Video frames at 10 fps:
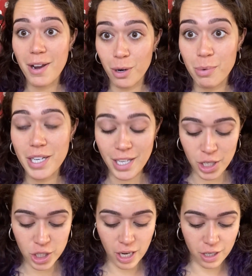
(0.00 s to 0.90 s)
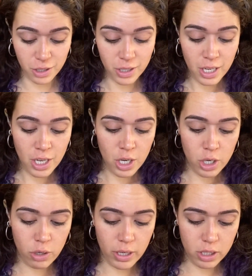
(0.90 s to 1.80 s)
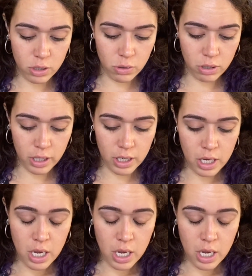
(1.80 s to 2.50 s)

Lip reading: Urban Decay shadow. Great story.